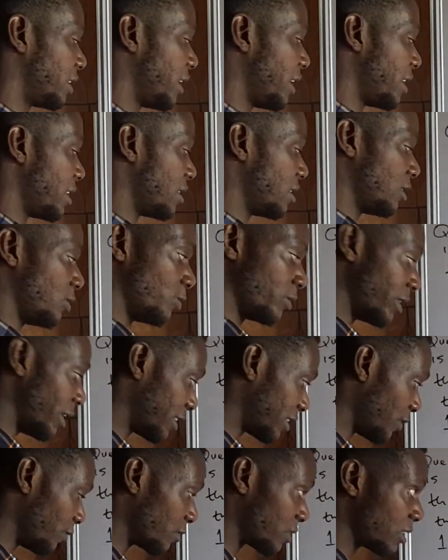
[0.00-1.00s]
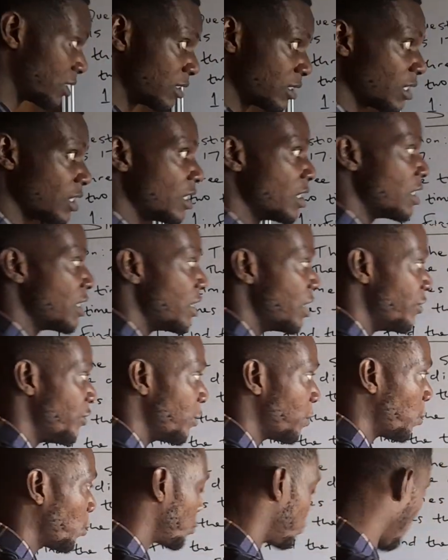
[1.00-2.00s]
10, you get 17. If you
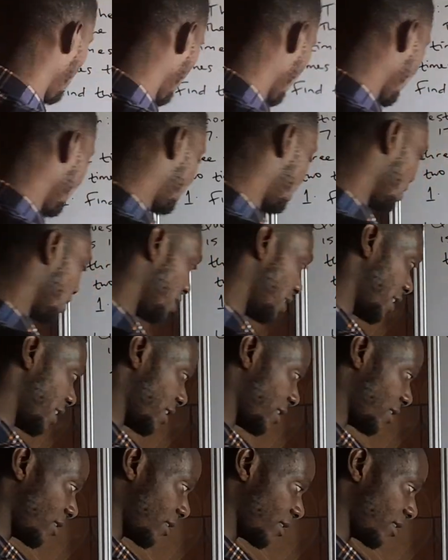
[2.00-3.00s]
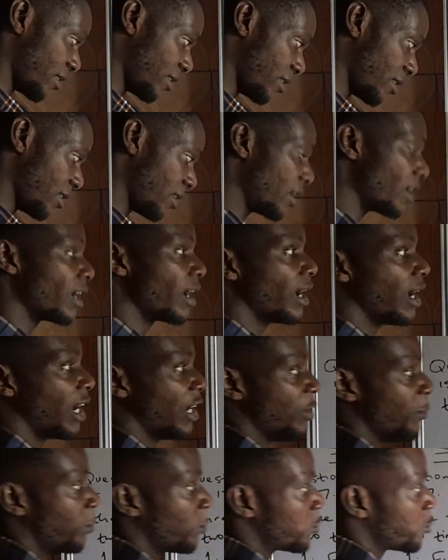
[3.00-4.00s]
put your s here
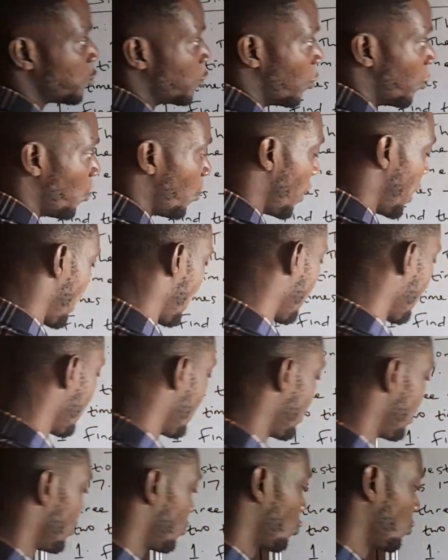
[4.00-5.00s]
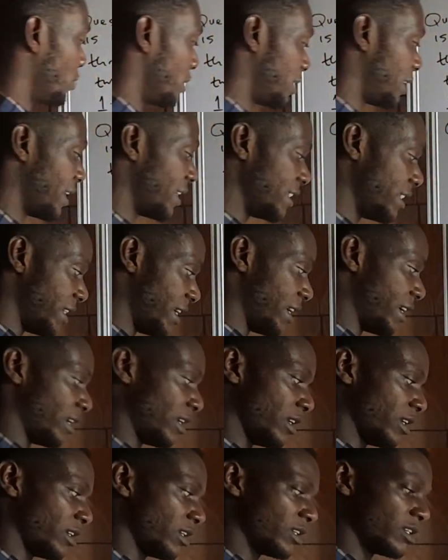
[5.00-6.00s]
and you put your y to be 10 here,
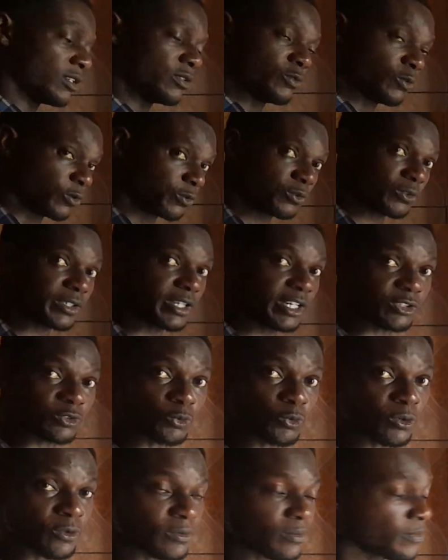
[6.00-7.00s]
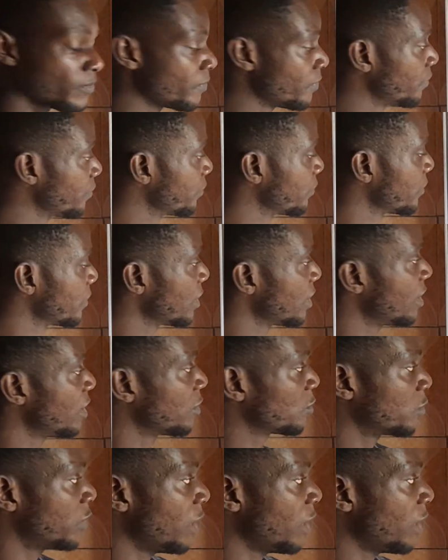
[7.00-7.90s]
you also get 1. So